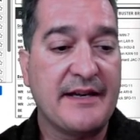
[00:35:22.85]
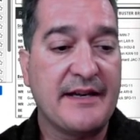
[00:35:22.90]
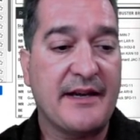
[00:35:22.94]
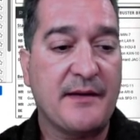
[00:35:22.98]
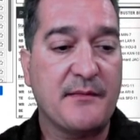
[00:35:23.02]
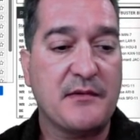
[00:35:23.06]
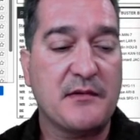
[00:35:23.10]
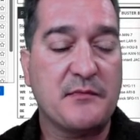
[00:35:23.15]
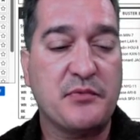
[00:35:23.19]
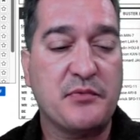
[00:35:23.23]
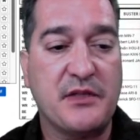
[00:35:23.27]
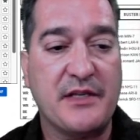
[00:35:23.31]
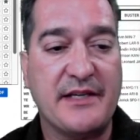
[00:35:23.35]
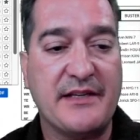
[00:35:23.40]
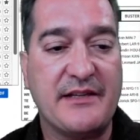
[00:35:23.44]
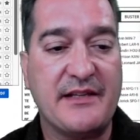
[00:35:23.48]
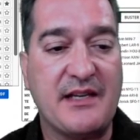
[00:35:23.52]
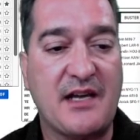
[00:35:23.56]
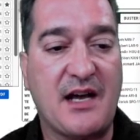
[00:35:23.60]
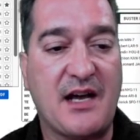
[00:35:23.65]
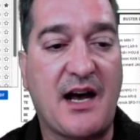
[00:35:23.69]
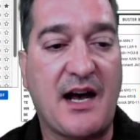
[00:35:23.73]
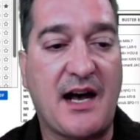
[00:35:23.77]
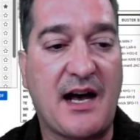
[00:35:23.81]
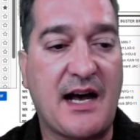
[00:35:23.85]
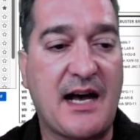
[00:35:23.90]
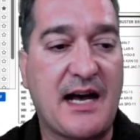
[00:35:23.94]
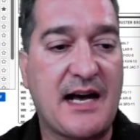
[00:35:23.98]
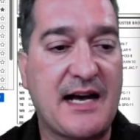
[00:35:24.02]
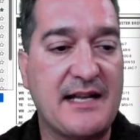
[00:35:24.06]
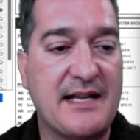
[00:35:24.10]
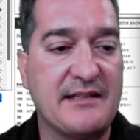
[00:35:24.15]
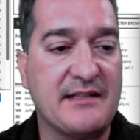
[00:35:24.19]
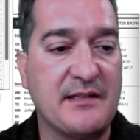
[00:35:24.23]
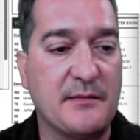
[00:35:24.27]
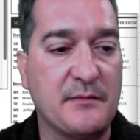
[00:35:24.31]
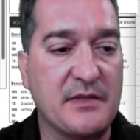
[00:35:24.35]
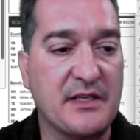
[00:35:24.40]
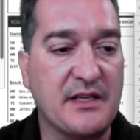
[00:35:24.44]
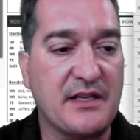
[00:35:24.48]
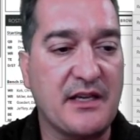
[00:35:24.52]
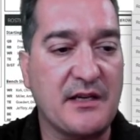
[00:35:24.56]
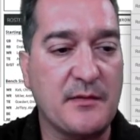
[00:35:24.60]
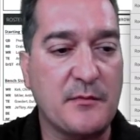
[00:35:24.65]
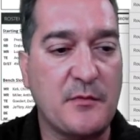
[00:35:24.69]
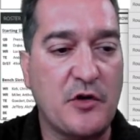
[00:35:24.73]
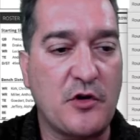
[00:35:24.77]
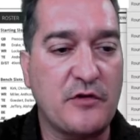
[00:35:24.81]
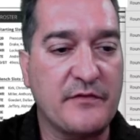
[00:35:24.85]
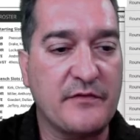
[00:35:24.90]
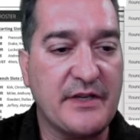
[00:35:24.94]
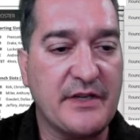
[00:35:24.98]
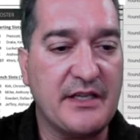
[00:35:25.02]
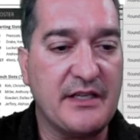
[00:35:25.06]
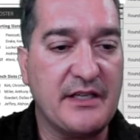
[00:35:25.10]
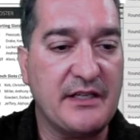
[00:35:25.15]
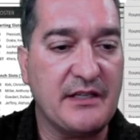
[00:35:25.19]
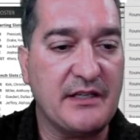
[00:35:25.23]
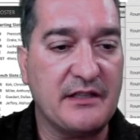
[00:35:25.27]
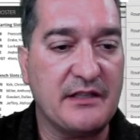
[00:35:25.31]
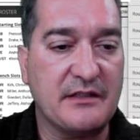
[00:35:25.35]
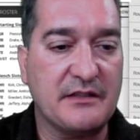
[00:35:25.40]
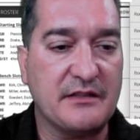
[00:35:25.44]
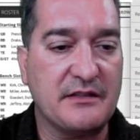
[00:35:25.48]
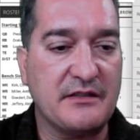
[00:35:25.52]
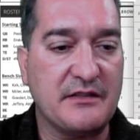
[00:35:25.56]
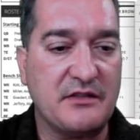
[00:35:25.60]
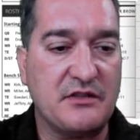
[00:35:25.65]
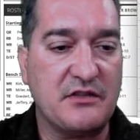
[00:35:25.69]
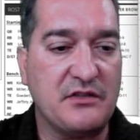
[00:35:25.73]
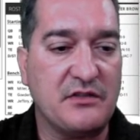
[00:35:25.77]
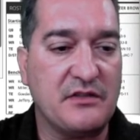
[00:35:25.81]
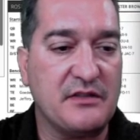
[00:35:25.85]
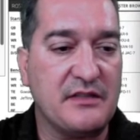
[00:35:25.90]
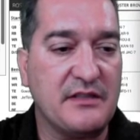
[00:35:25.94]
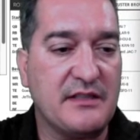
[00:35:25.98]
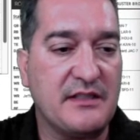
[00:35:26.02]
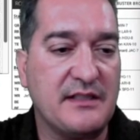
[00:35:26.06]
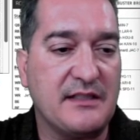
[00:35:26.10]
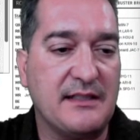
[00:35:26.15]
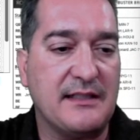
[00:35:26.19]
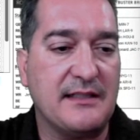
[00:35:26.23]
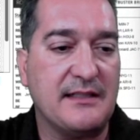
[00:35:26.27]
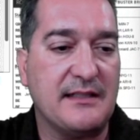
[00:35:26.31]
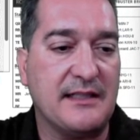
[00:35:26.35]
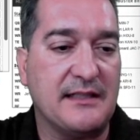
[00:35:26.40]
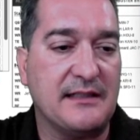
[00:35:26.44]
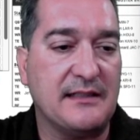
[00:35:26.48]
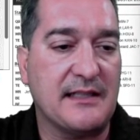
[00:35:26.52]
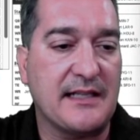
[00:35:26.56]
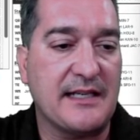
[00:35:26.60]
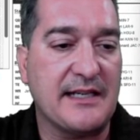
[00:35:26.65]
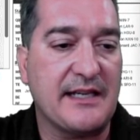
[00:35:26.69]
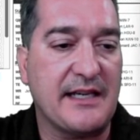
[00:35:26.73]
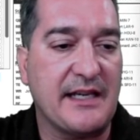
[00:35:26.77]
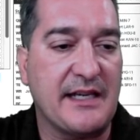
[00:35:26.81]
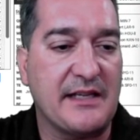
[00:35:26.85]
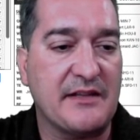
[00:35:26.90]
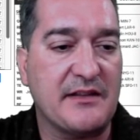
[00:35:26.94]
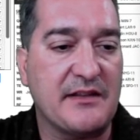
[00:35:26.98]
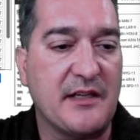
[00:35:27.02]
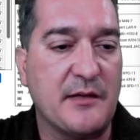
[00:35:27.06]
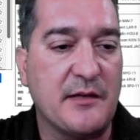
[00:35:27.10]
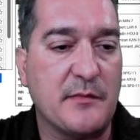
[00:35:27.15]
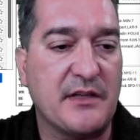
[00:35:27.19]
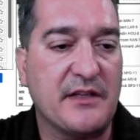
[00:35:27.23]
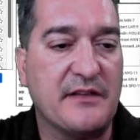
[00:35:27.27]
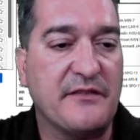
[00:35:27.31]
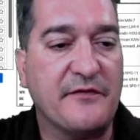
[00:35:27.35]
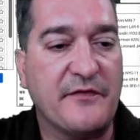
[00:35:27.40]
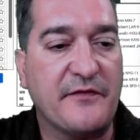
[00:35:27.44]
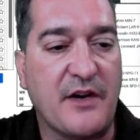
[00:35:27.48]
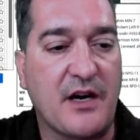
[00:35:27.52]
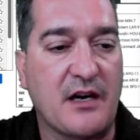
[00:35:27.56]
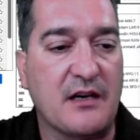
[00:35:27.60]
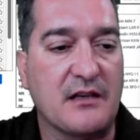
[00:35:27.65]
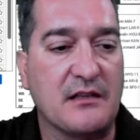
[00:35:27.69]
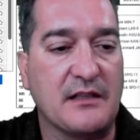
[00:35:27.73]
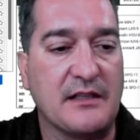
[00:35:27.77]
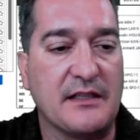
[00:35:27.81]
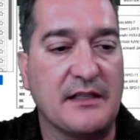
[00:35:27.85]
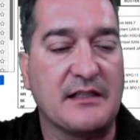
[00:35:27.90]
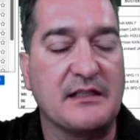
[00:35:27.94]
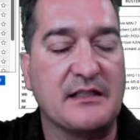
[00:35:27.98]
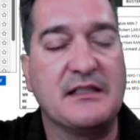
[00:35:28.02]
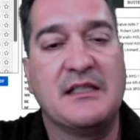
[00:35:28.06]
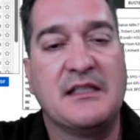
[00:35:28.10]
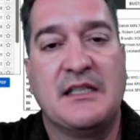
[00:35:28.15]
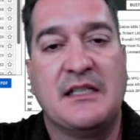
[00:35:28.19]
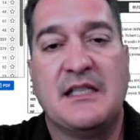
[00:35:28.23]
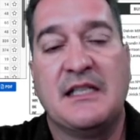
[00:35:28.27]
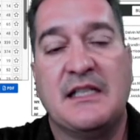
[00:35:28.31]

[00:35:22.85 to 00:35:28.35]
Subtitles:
I'm going to play the odds. I'm going to come over here, and as you can see, they like Anthony McFarland.